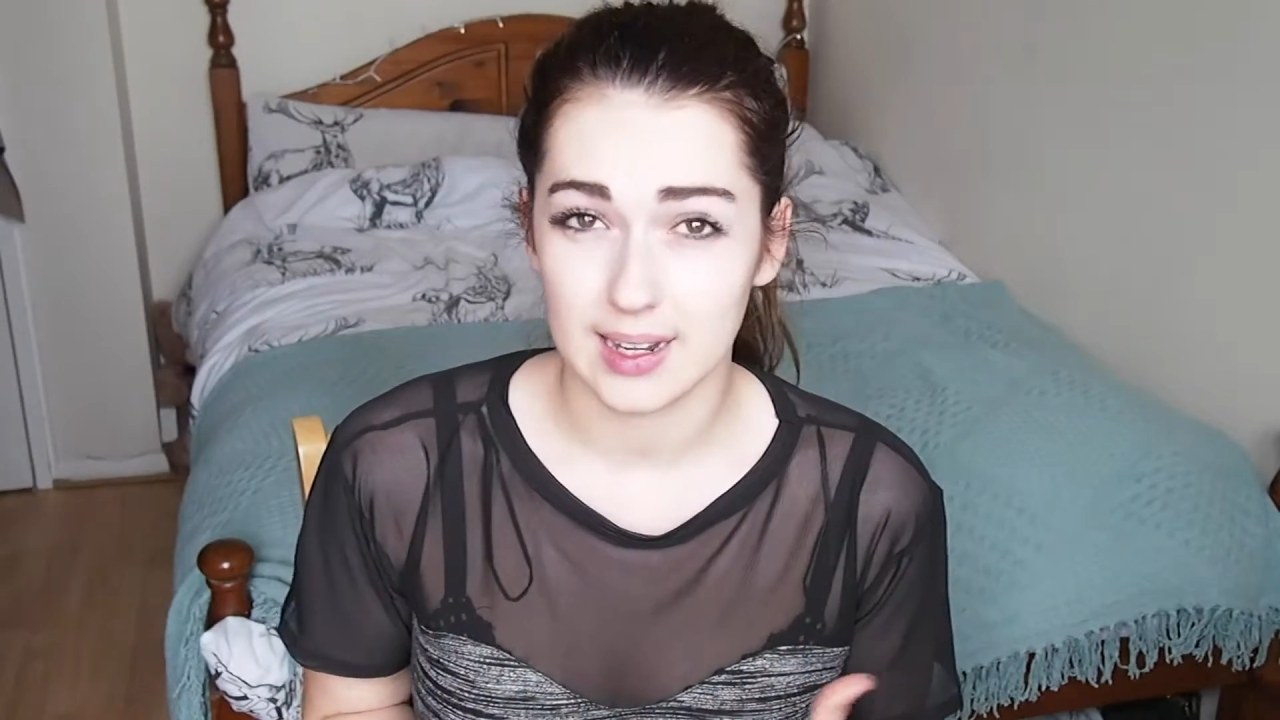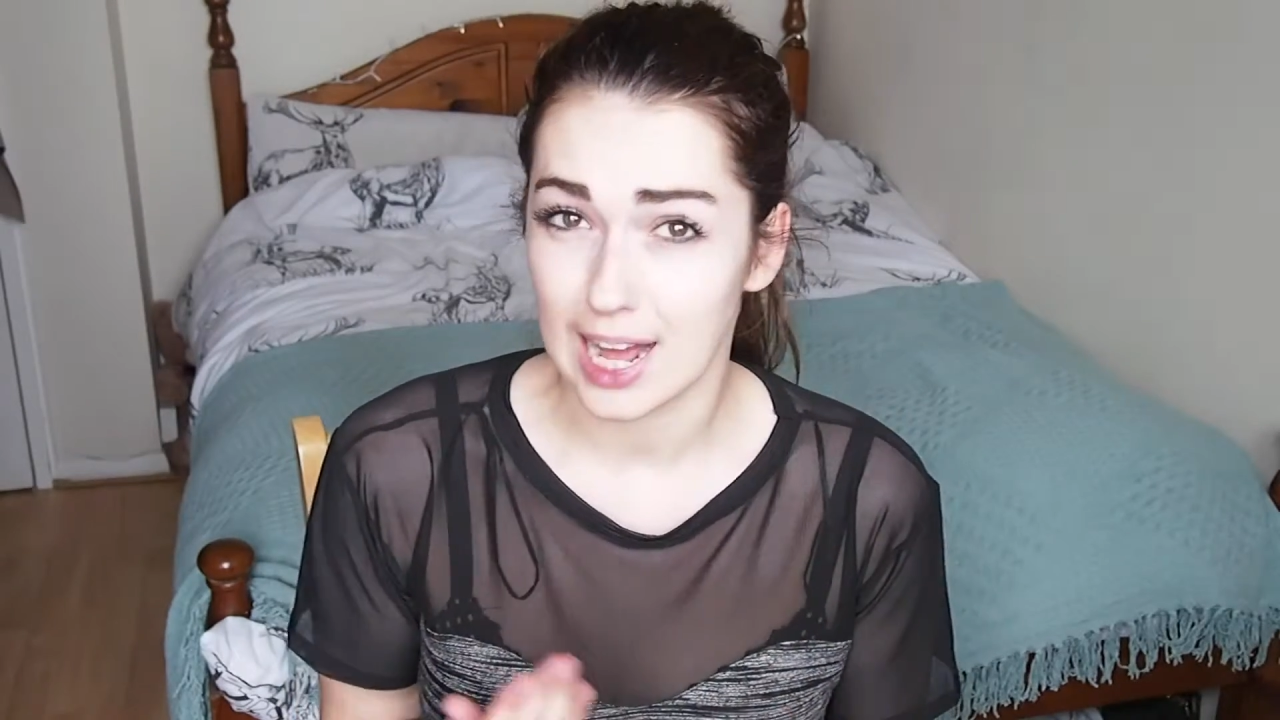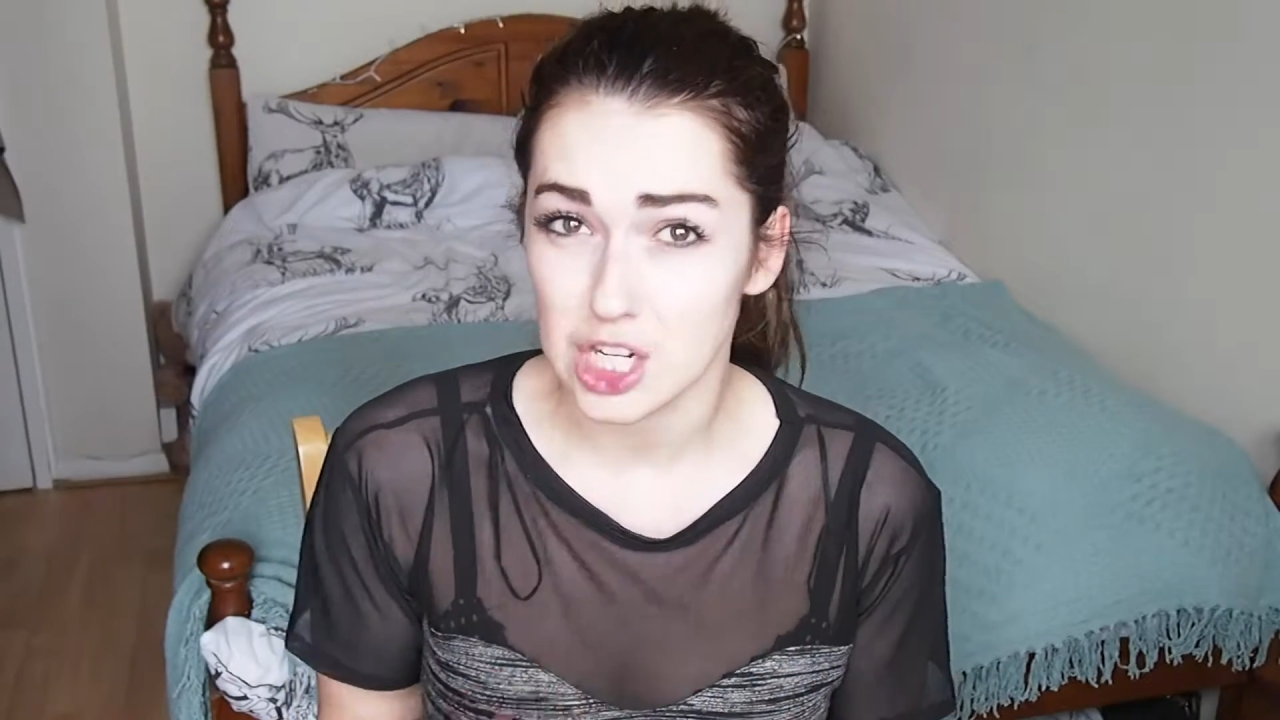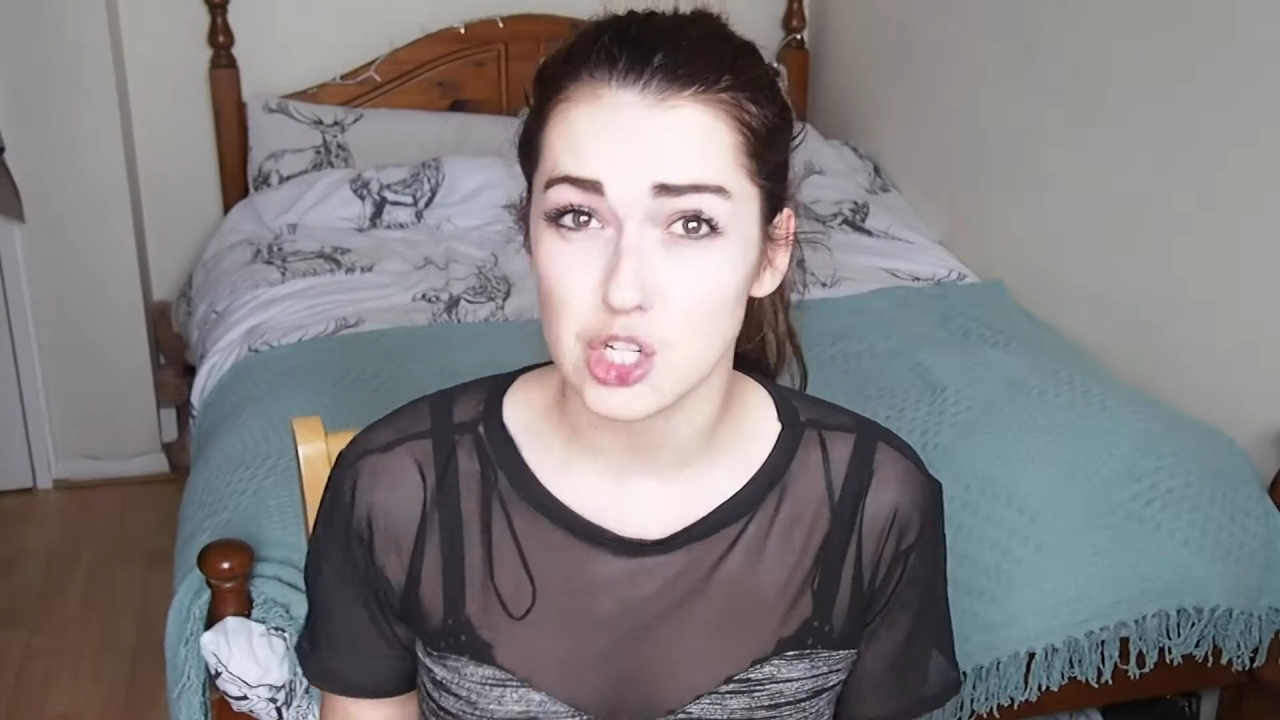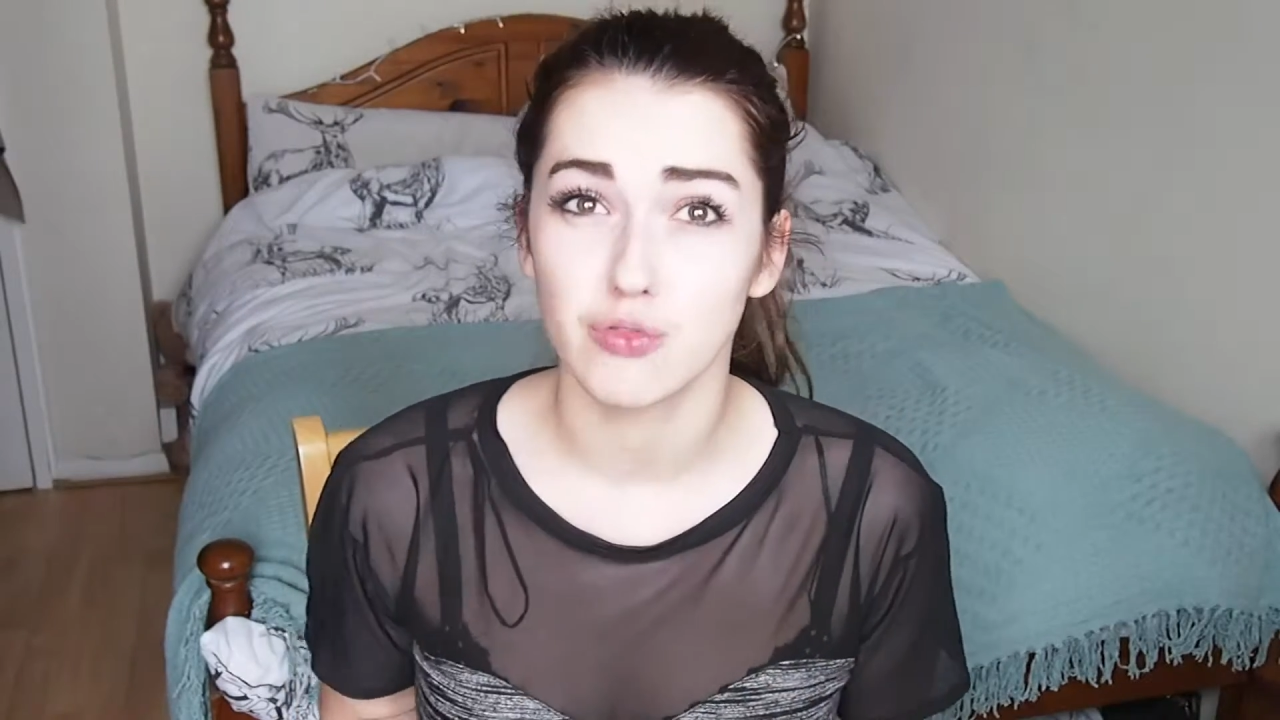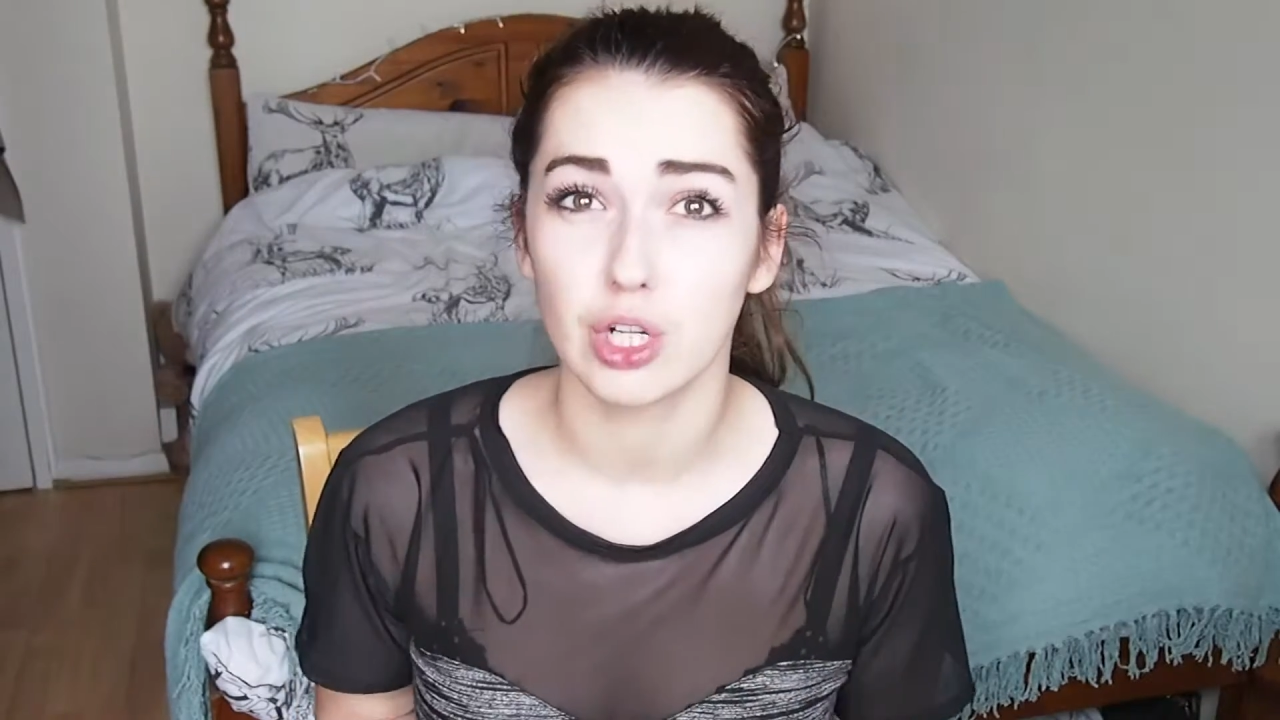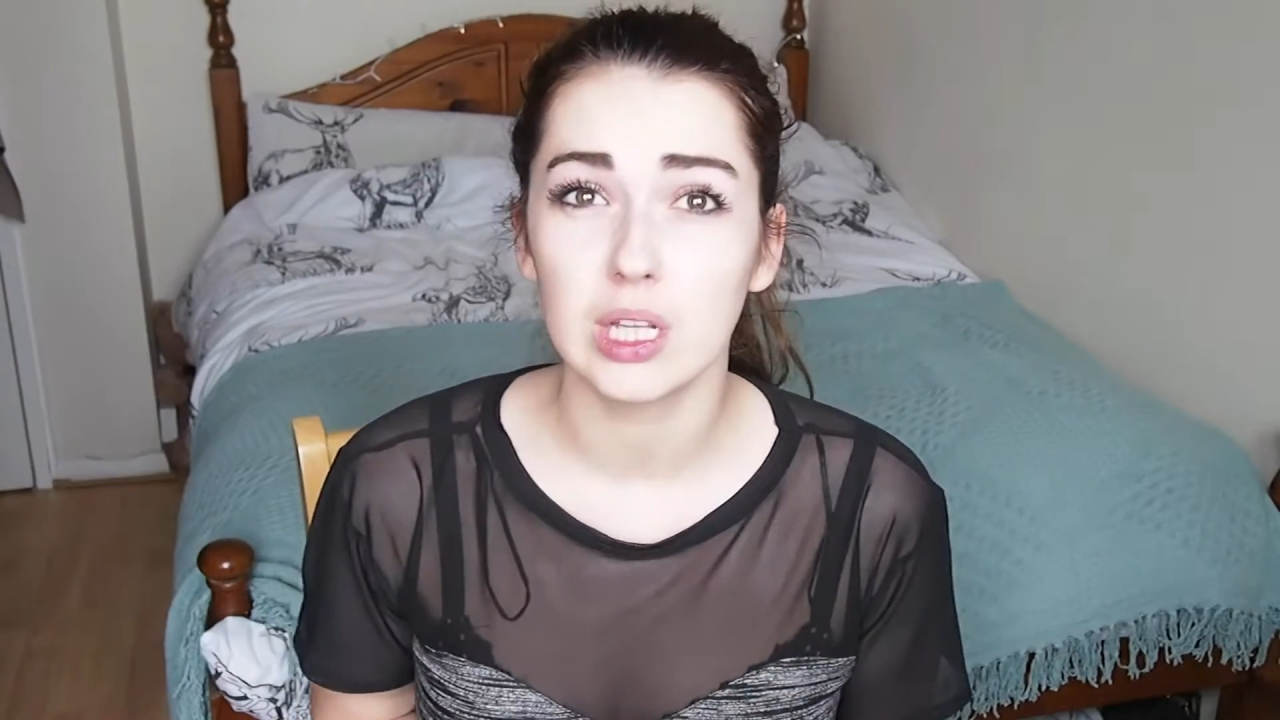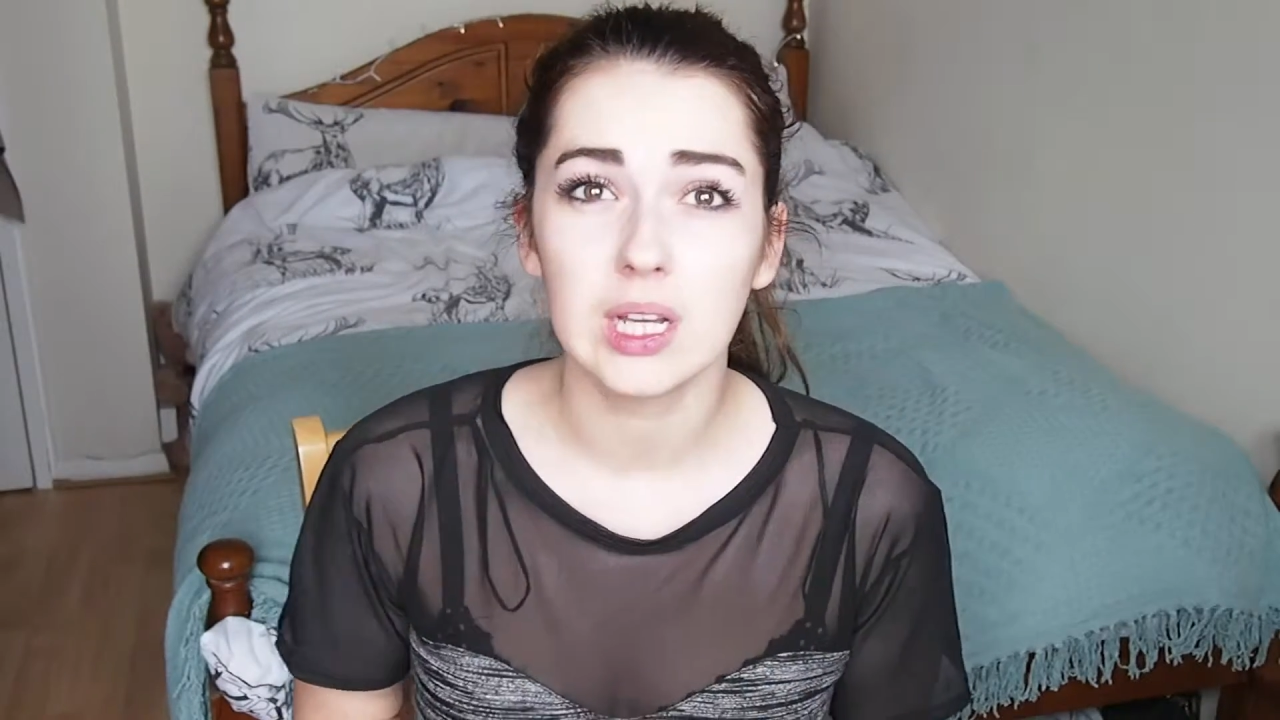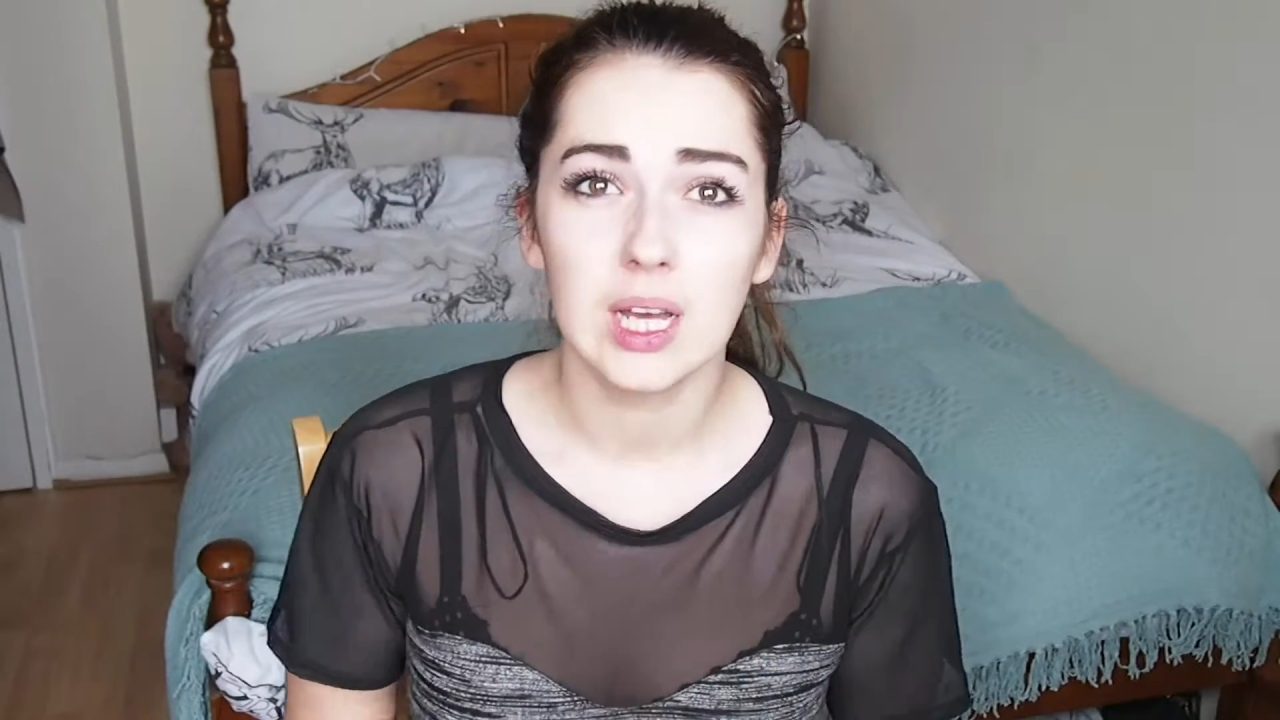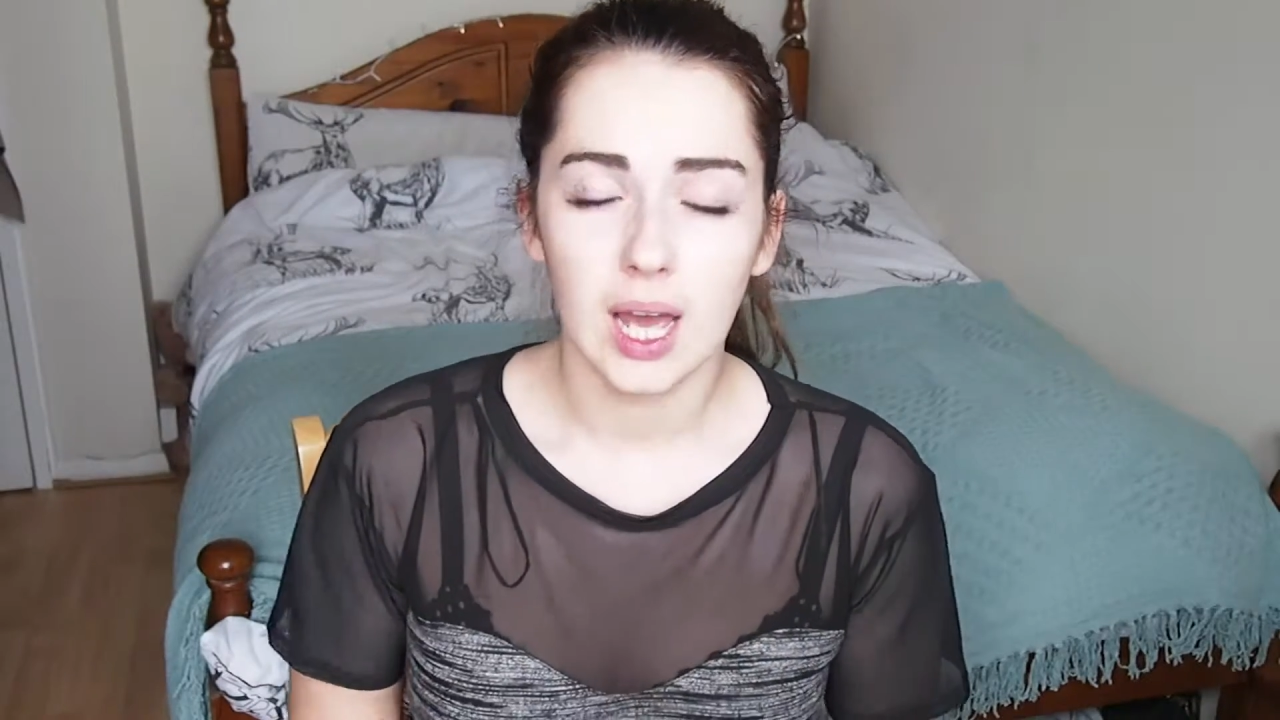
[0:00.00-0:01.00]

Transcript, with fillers: natural